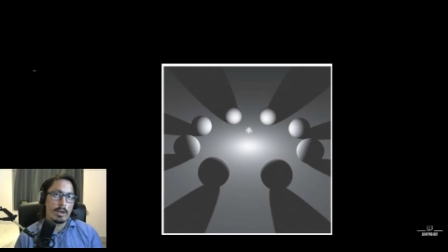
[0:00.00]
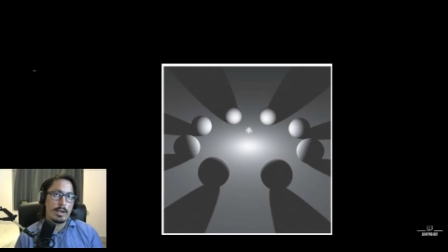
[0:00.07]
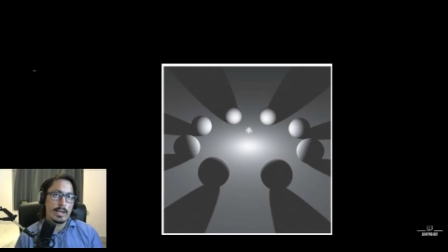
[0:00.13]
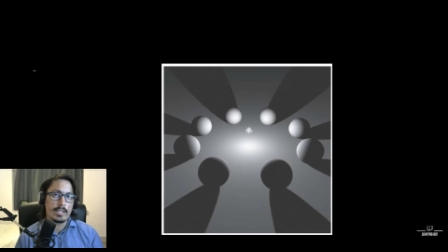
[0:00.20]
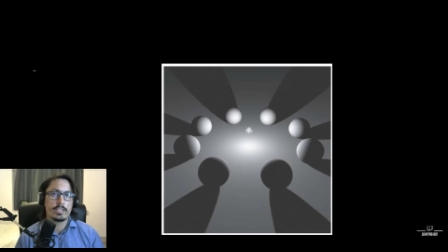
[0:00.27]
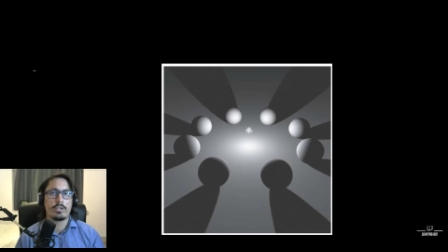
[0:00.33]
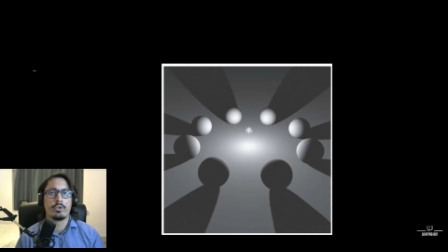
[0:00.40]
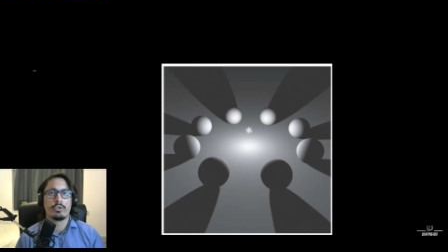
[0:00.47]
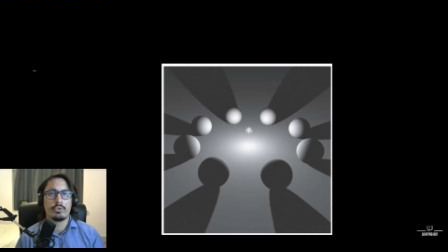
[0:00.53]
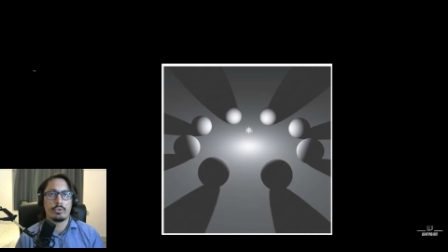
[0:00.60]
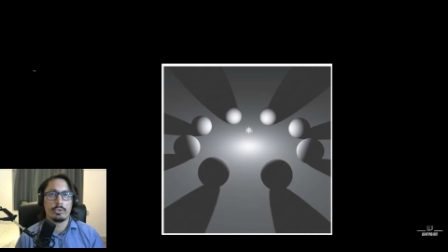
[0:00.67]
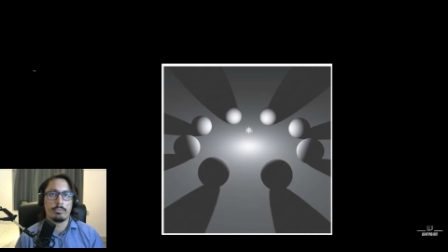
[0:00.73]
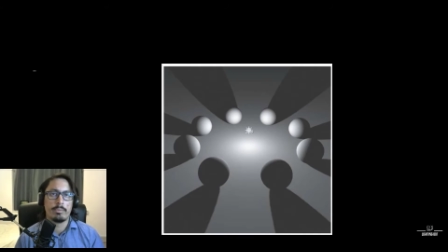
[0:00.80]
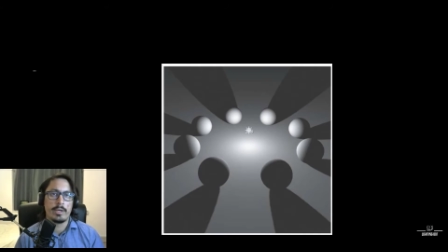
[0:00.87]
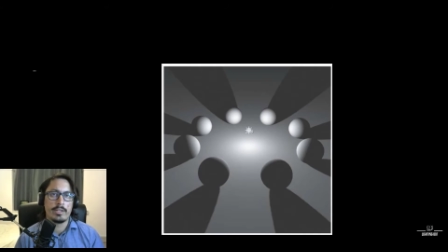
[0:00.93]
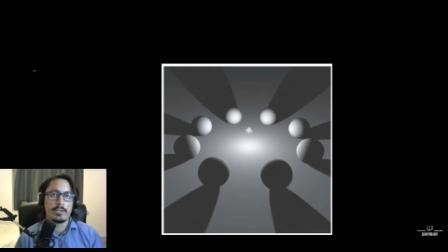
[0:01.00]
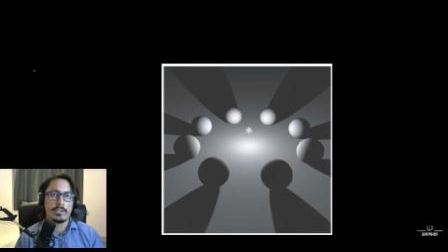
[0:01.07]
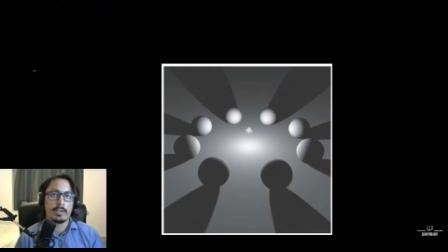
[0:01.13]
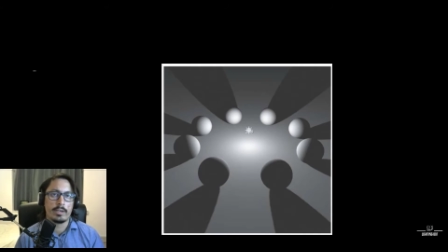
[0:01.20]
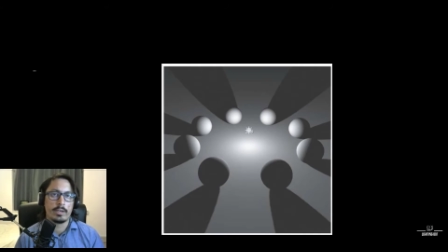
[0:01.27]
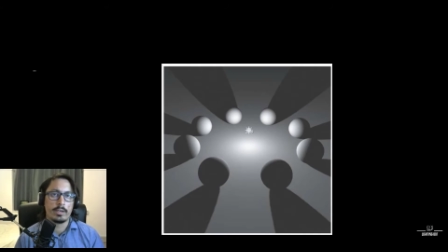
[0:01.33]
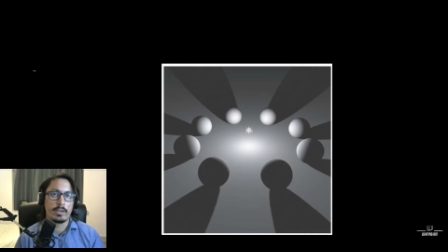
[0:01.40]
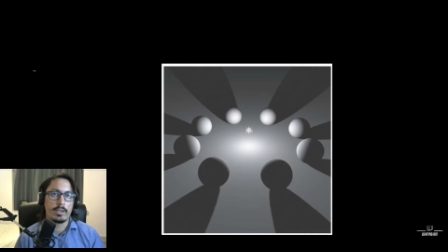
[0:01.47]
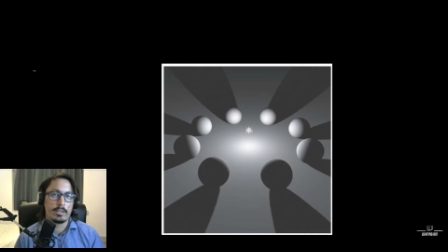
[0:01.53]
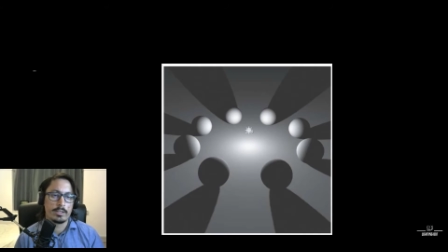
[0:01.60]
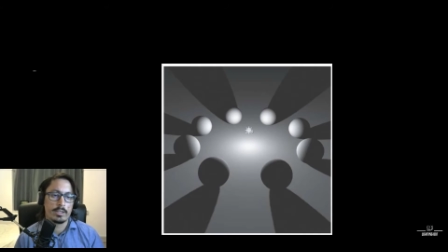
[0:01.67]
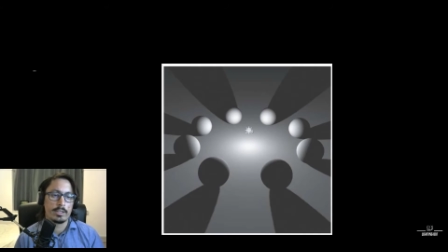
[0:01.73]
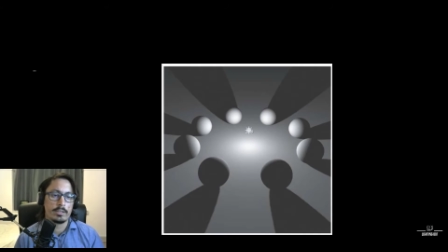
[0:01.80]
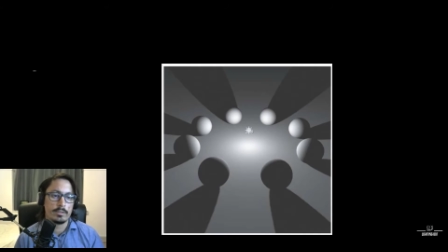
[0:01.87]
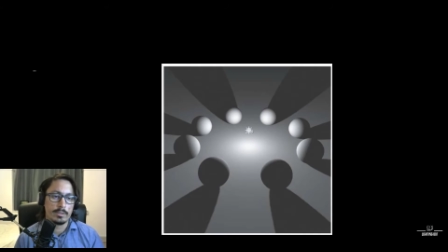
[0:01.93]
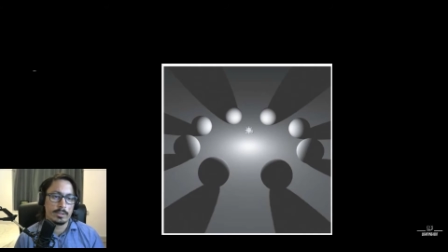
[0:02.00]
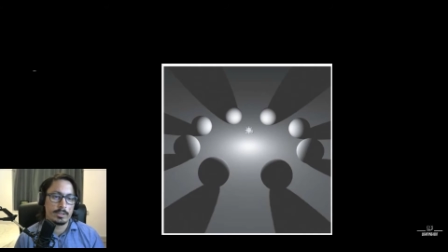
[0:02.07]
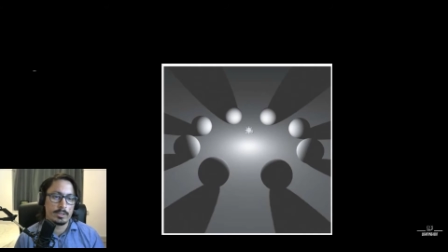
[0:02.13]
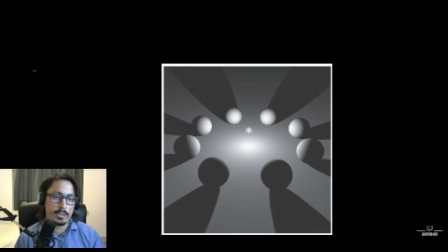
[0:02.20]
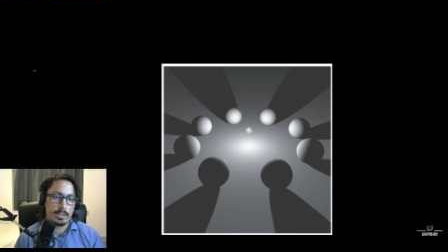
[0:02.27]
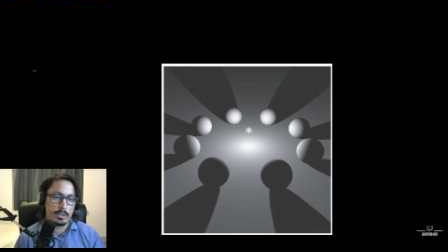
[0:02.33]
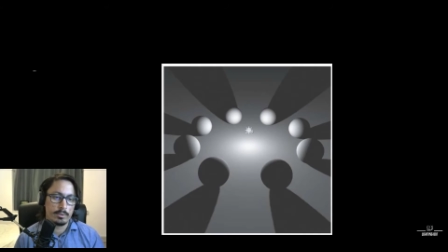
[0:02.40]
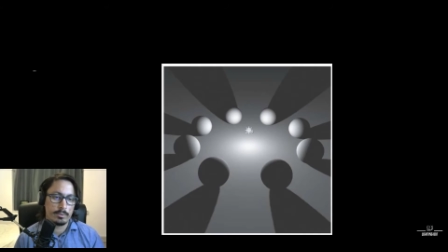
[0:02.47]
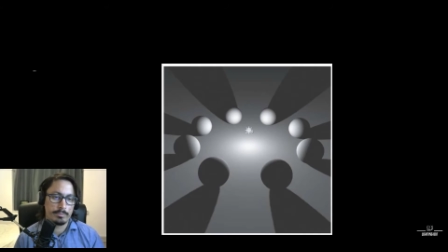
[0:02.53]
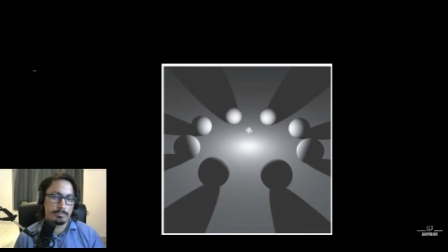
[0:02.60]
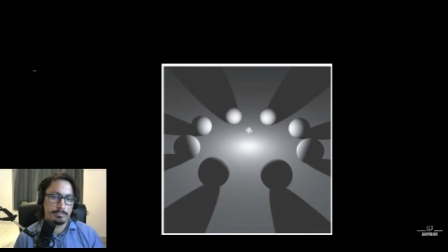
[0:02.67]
let's go through the basic inside Unity now.